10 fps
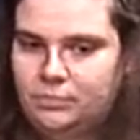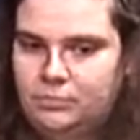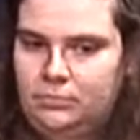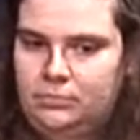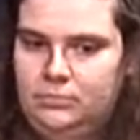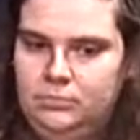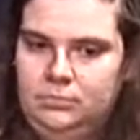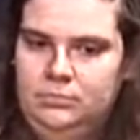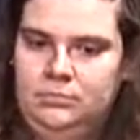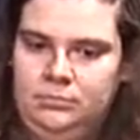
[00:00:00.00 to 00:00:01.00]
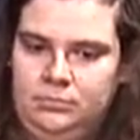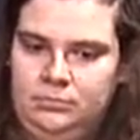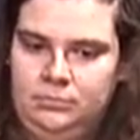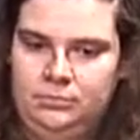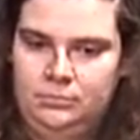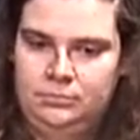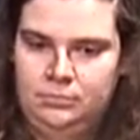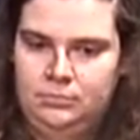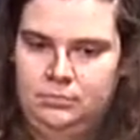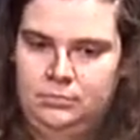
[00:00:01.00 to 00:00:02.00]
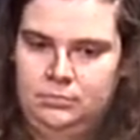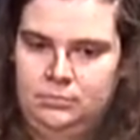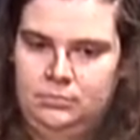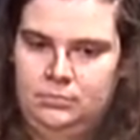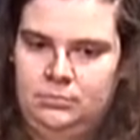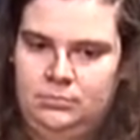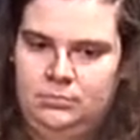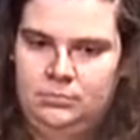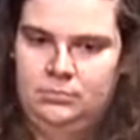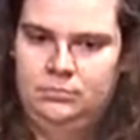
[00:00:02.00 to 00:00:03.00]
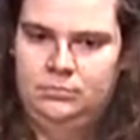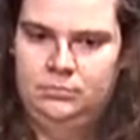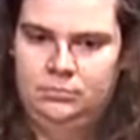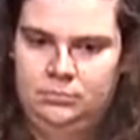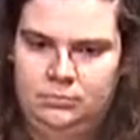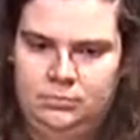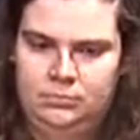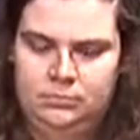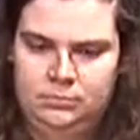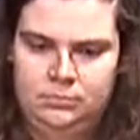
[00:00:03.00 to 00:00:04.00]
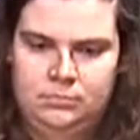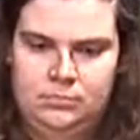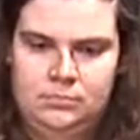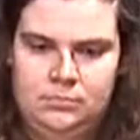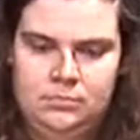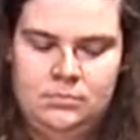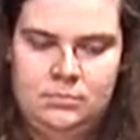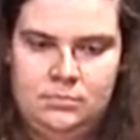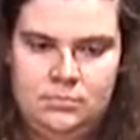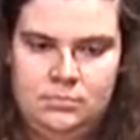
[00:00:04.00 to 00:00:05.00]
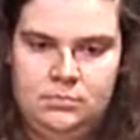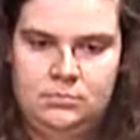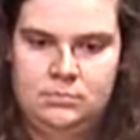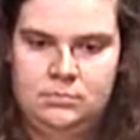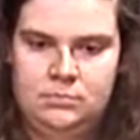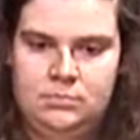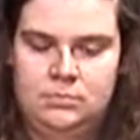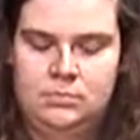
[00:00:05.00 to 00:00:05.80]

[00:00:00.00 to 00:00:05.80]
(not speaking)